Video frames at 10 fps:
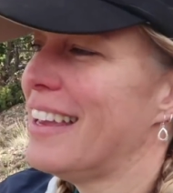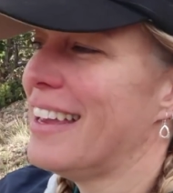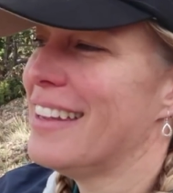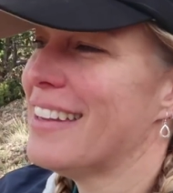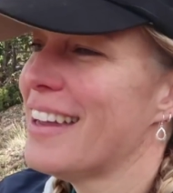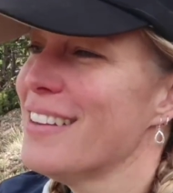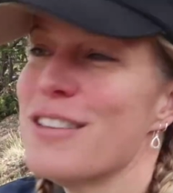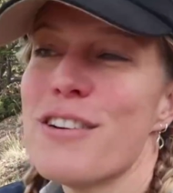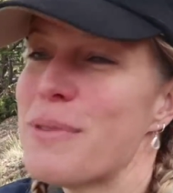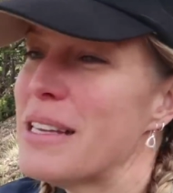And I don't
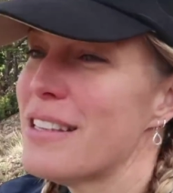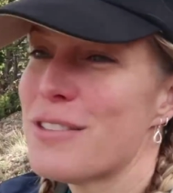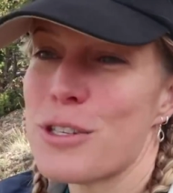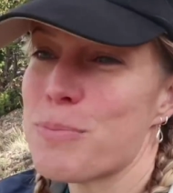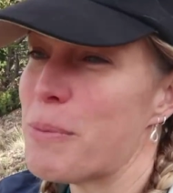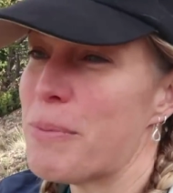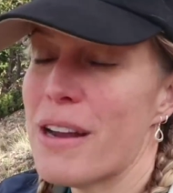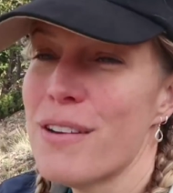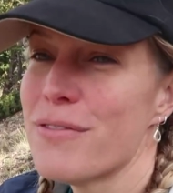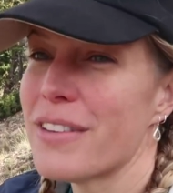know if my sister's
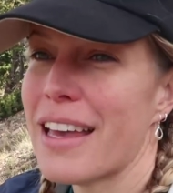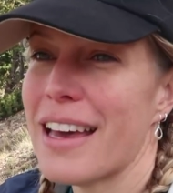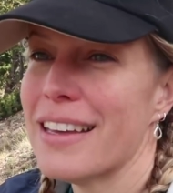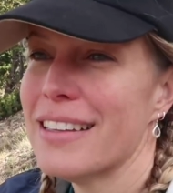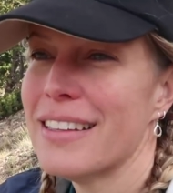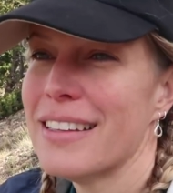prepared for that.